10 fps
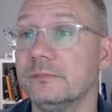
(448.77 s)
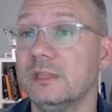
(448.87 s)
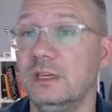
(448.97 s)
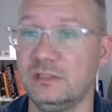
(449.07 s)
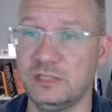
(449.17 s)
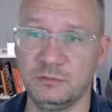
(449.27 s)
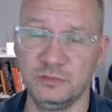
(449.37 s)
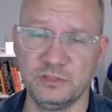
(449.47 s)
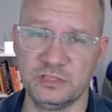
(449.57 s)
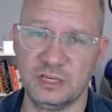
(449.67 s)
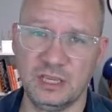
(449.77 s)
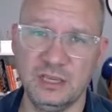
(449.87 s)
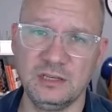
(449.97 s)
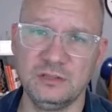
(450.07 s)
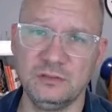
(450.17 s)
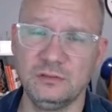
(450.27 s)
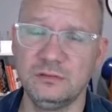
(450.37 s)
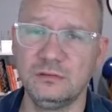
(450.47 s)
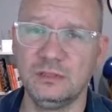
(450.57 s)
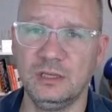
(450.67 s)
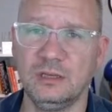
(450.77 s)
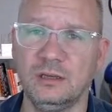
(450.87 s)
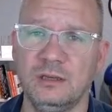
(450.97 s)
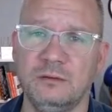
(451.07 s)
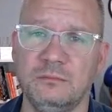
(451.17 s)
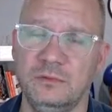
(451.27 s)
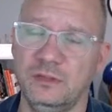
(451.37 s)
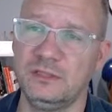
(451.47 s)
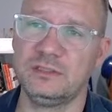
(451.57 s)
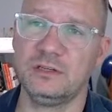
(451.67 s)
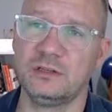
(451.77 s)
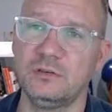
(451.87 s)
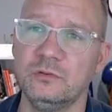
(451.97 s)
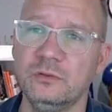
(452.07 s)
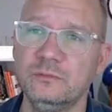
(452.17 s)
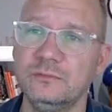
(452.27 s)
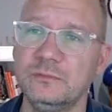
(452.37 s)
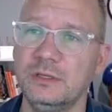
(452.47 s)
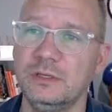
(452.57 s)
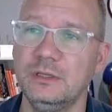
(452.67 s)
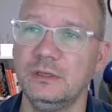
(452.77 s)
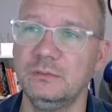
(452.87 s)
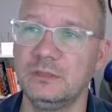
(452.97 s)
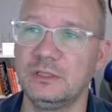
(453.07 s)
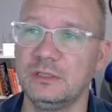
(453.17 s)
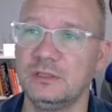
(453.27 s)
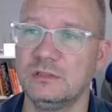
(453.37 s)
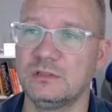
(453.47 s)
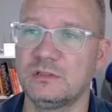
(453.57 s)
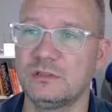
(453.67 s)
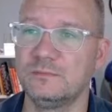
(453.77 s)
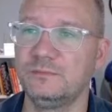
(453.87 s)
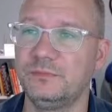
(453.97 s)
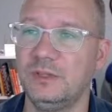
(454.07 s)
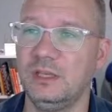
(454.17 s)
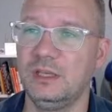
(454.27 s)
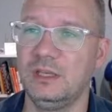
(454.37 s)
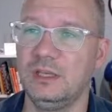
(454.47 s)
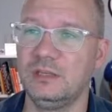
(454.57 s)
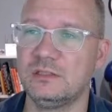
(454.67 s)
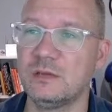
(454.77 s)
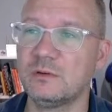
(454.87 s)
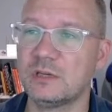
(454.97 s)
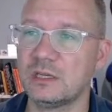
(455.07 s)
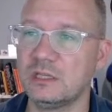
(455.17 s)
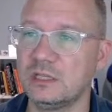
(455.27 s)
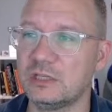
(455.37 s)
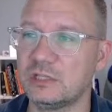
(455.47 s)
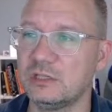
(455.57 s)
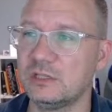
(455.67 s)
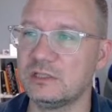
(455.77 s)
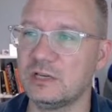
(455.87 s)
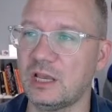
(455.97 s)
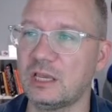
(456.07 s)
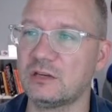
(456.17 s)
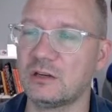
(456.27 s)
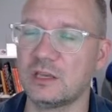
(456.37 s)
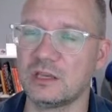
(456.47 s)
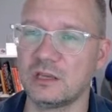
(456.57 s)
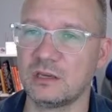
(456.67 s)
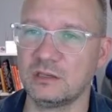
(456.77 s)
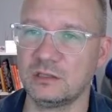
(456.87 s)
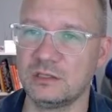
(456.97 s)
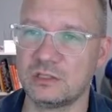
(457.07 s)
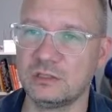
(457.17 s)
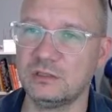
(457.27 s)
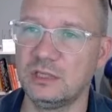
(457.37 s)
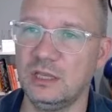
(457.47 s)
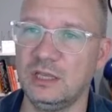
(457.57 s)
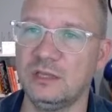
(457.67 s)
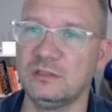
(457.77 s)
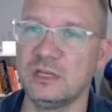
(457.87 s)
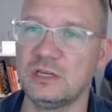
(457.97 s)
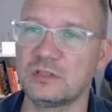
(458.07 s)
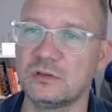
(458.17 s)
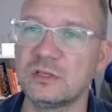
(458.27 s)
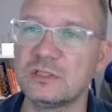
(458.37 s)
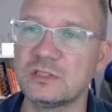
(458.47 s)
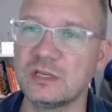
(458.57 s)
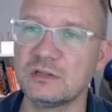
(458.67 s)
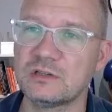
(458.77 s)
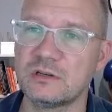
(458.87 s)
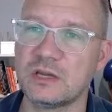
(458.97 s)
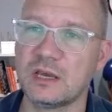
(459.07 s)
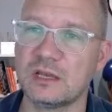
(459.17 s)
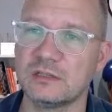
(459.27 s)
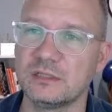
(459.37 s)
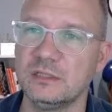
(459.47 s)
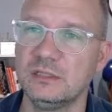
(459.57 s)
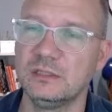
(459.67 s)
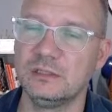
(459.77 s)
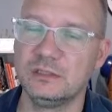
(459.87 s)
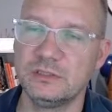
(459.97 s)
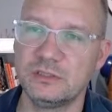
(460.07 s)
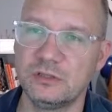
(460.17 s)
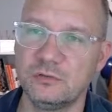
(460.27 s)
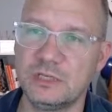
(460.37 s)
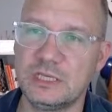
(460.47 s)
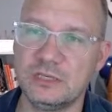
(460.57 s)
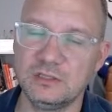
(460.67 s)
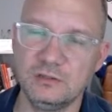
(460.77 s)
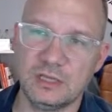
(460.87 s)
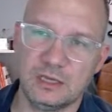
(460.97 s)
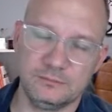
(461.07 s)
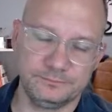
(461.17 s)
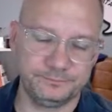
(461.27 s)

And Tableau's like, hey dude, that's not cool because a table calculation is an aggregate calculation and date trunk and sales are not, so we can't do that.